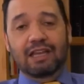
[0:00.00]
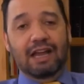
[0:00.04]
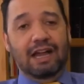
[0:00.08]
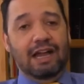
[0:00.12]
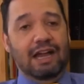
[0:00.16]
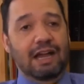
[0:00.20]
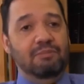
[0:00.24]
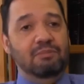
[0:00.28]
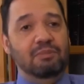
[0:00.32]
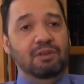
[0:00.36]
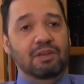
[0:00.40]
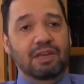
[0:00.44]

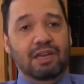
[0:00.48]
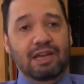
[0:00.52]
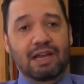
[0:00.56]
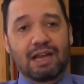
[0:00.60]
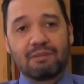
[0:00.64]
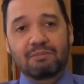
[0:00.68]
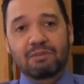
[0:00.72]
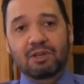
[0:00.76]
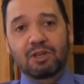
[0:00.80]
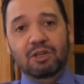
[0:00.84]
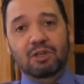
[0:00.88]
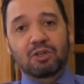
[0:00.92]
I'm,
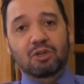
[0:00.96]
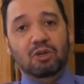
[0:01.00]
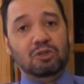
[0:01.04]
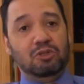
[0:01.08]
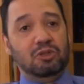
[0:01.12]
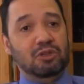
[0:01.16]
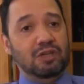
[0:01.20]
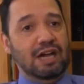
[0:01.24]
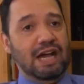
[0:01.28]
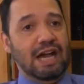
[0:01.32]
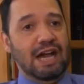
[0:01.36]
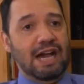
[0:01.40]
I'm your
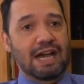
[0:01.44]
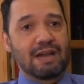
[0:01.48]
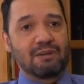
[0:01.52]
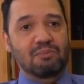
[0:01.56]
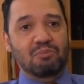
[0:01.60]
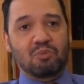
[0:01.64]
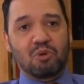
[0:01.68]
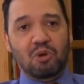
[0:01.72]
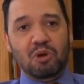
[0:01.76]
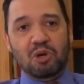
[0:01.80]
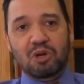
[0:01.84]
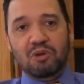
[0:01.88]
local guy,
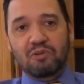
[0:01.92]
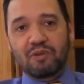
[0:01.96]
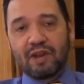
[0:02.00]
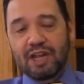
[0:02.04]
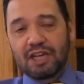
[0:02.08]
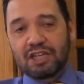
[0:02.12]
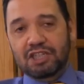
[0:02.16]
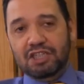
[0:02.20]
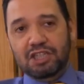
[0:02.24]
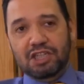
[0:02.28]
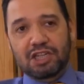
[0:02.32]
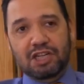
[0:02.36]
born and
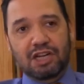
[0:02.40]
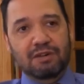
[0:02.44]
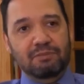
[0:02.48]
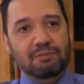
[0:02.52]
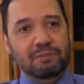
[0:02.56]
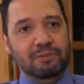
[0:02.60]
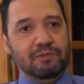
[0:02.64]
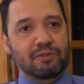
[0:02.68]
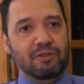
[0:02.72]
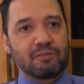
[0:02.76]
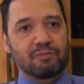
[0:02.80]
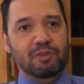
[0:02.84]
raised here,
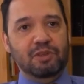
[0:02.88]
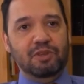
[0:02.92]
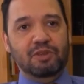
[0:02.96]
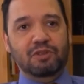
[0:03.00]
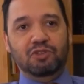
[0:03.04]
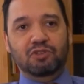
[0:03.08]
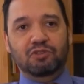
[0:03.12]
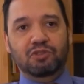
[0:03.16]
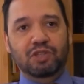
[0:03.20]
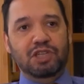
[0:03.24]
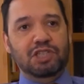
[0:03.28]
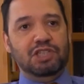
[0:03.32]
from the
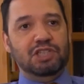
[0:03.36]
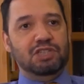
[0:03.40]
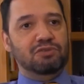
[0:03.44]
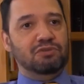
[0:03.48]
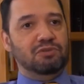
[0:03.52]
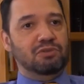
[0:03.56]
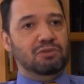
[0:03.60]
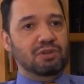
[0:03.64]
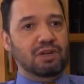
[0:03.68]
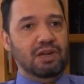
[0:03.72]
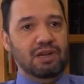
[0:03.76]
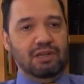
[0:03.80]
streets,
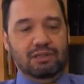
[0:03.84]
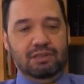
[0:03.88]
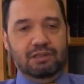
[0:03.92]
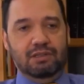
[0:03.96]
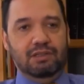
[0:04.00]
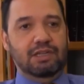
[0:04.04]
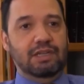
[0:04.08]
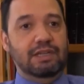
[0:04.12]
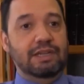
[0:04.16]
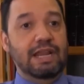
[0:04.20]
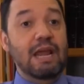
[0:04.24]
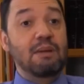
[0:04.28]
of, uh, the,
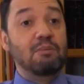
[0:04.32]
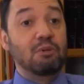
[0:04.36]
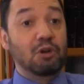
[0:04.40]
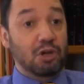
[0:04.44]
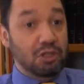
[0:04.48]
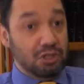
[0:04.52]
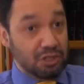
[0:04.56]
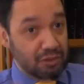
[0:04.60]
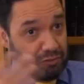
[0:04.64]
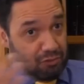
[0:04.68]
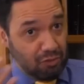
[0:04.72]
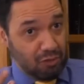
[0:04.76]
the
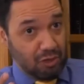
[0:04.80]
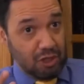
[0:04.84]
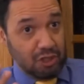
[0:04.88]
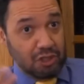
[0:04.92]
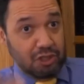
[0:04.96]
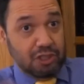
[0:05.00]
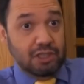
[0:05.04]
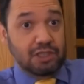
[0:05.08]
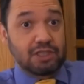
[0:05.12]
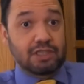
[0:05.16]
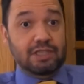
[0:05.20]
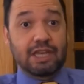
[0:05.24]
neighborhoods of Aurora, I
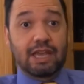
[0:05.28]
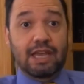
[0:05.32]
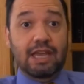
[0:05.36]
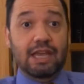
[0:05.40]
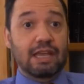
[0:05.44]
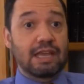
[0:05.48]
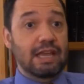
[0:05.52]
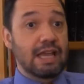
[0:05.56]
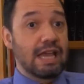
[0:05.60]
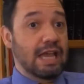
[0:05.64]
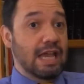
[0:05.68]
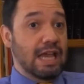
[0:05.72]
should
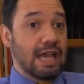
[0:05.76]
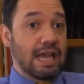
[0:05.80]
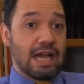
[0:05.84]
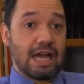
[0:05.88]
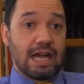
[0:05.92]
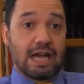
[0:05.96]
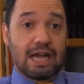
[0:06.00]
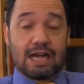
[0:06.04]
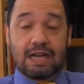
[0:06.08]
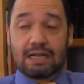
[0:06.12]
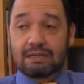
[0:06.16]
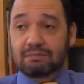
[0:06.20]
say.
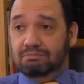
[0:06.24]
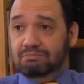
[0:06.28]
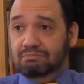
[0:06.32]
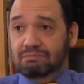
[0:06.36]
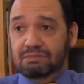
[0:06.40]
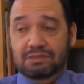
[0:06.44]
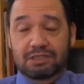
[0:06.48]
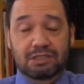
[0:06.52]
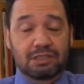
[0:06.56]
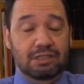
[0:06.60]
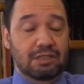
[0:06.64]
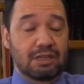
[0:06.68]
Uh,
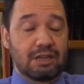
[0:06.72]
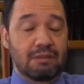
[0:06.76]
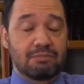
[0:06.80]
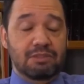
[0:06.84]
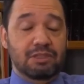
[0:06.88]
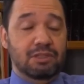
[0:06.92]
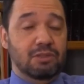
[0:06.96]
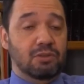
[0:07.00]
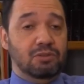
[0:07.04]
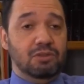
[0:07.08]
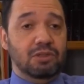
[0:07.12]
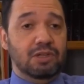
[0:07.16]
you know, I'm
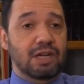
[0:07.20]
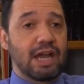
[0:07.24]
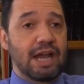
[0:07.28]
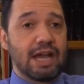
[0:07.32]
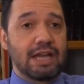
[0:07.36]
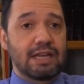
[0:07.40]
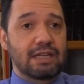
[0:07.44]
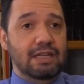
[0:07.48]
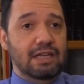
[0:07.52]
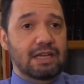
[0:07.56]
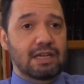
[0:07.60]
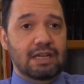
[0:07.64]
the local
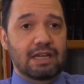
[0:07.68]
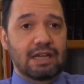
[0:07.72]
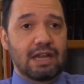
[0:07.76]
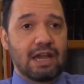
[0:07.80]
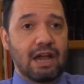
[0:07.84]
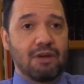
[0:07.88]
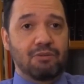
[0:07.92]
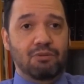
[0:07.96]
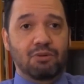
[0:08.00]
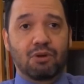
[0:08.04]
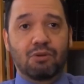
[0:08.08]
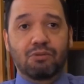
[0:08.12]
guy. Uh,
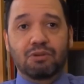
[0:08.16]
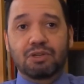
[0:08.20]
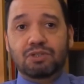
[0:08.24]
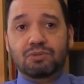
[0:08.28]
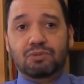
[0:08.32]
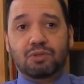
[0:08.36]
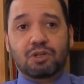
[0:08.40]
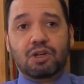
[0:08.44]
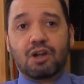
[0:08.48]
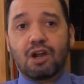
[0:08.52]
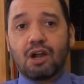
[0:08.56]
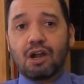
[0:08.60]
I've always
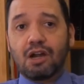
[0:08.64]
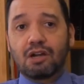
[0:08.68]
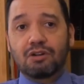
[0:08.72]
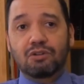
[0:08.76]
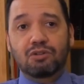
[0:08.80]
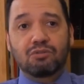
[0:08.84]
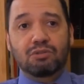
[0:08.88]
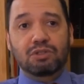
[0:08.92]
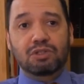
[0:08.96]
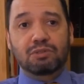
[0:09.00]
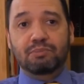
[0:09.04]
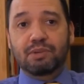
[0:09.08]
worked hard
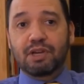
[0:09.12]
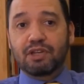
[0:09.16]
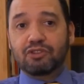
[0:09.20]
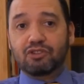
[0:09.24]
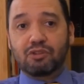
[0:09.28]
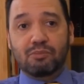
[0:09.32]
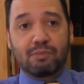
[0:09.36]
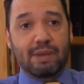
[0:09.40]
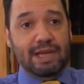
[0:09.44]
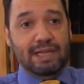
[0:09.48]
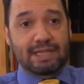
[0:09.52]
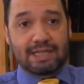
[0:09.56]
to do what's best
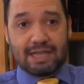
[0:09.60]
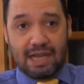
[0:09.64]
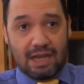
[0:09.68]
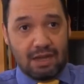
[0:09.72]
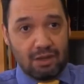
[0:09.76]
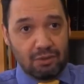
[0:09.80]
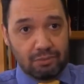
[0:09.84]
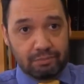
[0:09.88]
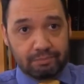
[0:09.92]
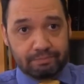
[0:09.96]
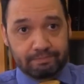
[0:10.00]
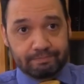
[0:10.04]
for my
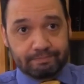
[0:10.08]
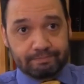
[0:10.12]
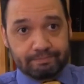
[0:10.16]
town.